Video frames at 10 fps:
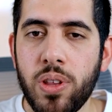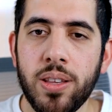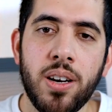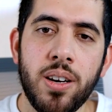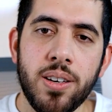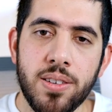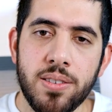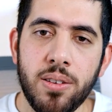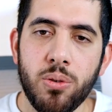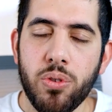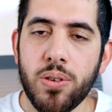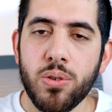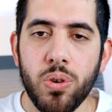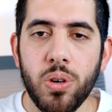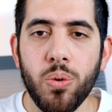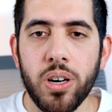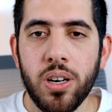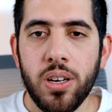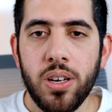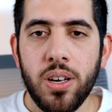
that didn't exist in 2021.